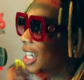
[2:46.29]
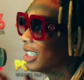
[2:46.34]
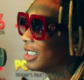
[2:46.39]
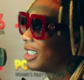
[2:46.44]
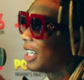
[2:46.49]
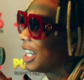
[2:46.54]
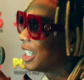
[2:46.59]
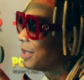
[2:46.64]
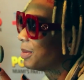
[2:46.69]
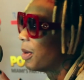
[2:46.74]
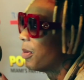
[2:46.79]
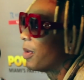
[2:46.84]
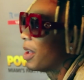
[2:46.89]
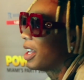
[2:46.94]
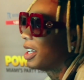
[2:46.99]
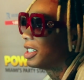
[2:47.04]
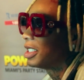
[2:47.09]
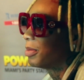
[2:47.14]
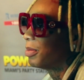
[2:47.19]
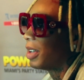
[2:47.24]
Tess, my
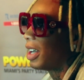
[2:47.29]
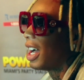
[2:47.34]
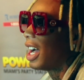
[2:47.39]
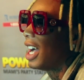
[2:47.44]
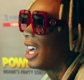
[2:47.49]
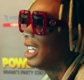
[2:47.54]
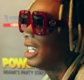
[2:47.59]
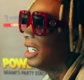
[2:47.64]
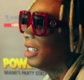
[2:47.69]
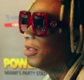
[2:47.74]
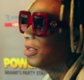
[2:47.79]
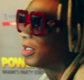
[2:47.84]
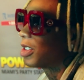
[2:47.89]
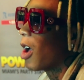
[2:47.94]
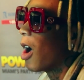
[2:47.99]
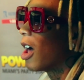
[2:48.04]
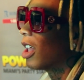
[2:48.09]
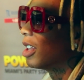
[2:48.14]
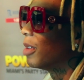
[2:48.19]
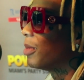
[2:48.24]
manager behind me, was
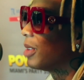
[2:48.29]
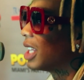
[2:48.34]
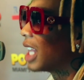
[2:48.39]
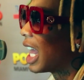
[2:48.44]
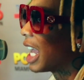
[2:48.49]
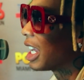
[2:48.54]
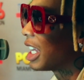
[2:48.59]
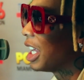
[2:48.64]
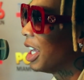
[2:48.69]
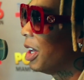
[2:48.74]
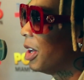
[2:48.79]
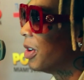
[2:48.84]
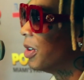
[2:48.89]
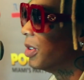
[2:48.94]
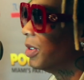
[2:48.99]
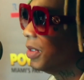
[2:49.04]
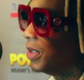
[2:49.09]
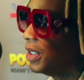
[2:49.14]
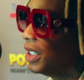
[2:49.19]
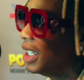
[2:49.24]
calling me like,
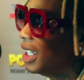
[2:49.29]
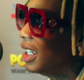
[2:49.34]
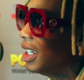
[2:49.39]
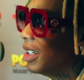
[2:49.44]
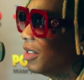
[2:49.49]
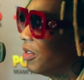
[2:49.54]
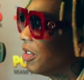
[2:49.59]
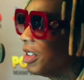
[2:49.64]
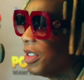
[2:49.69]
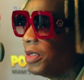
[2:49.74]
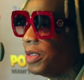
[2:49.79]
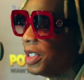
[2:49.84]
yo, what are you